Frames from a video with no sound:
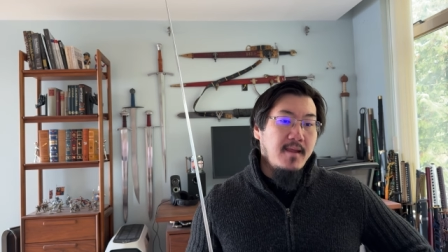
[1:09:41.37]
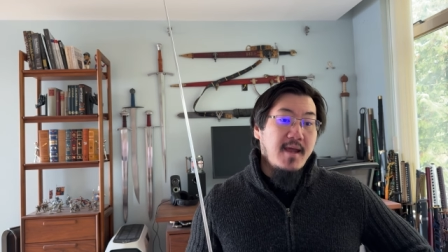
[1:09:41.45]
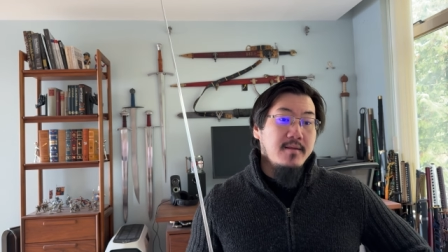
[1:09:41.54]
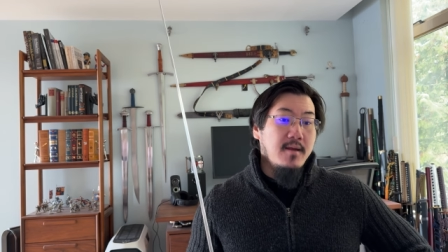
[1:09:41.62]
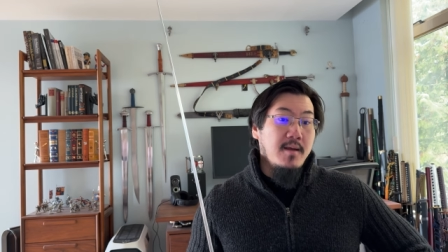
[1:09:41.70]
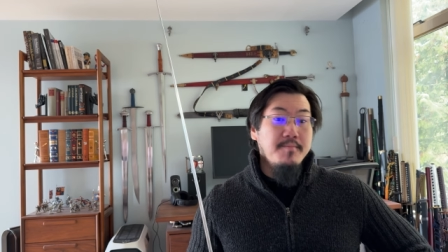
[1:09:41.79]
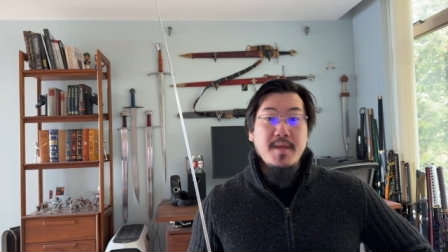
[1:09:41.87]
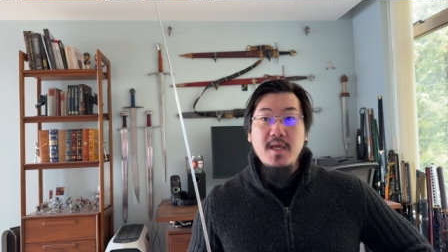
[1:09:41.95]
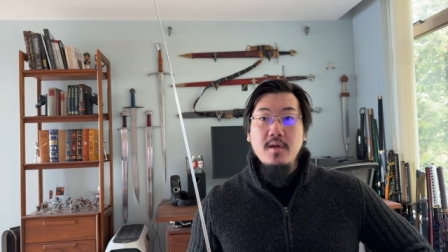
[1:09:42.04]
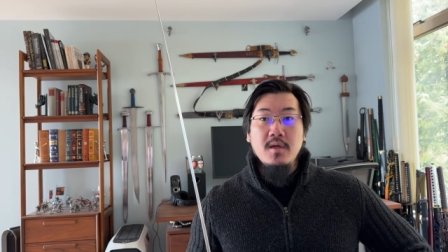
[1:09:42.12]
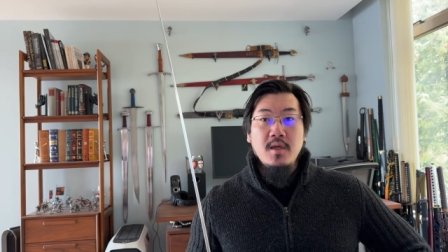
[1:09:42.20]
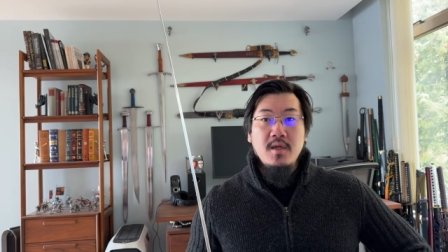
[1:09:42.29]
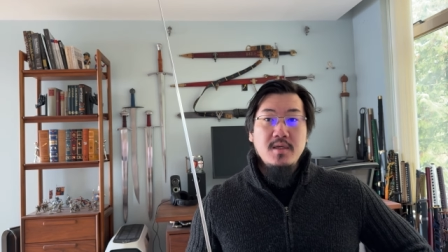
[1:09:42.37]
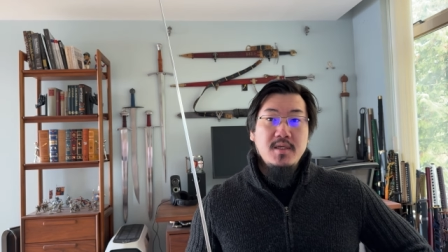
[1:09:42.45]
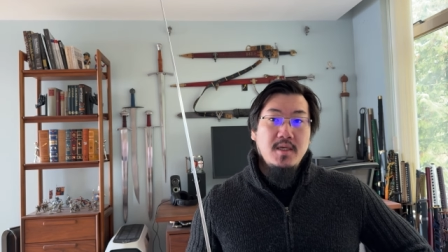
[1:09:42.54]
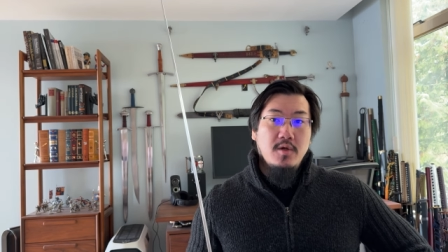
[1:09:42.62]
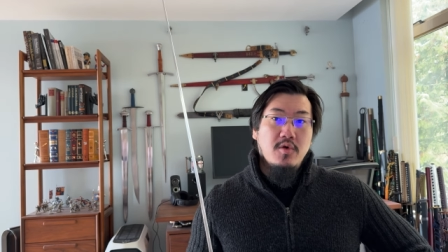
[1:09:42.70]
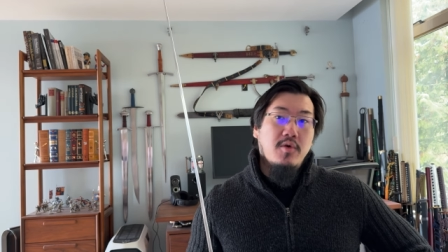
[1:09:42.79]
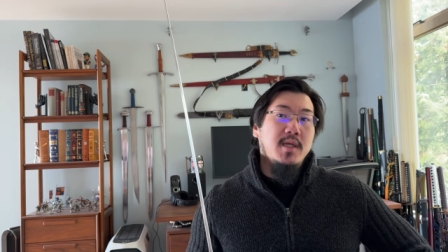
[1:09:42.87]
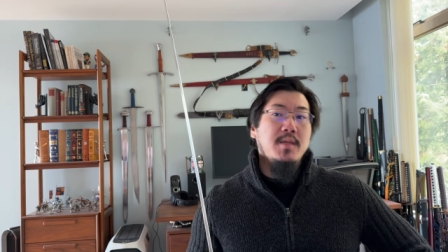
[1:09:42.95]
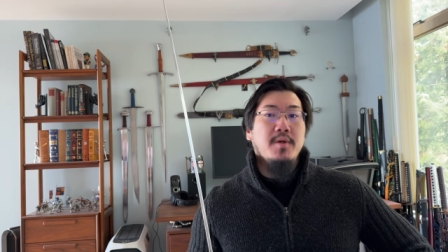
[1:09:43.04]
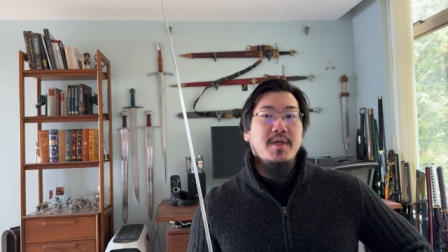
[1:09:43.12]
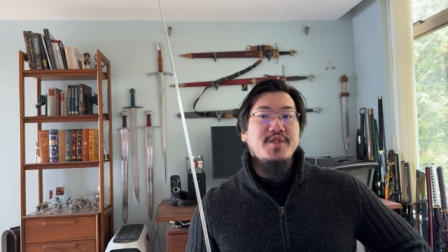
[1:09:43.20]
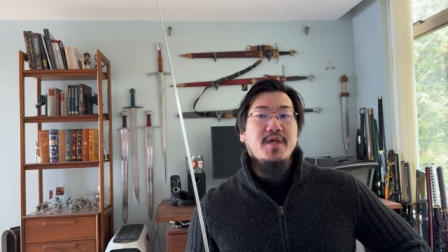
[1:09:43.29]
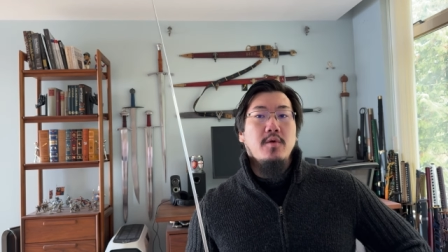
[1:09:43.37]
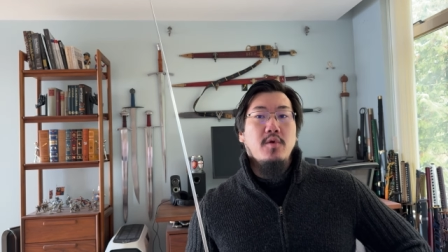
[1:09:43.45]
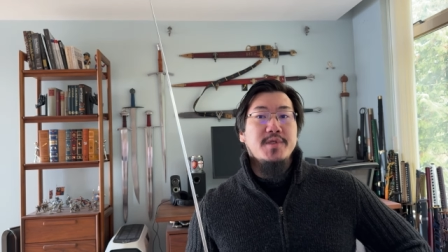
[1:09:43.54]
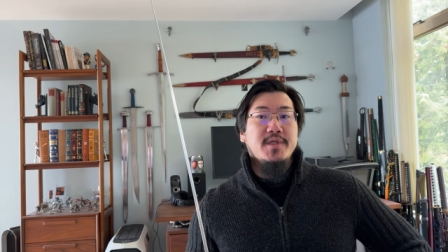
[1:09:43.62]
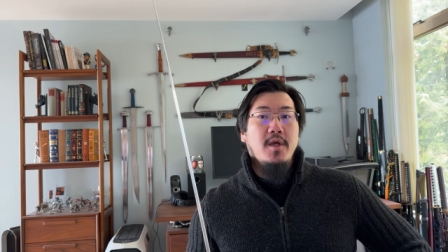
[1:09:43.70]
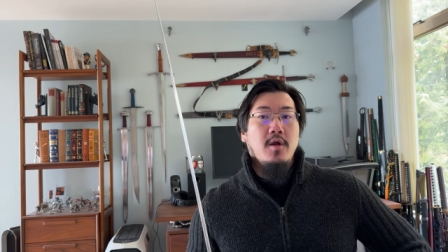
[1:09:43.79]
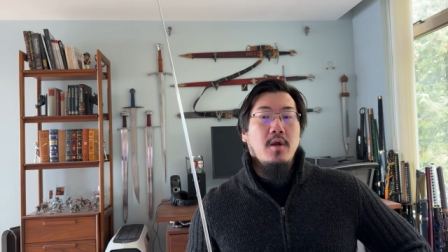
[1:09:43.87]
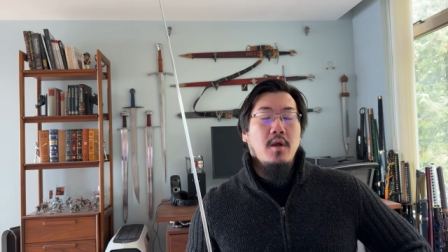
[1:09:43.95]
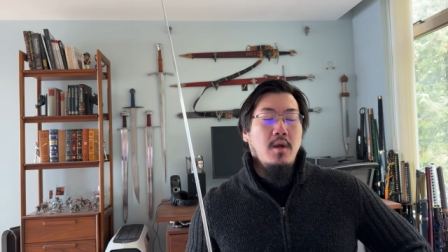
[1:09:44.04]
And I'm being incredibly generous here,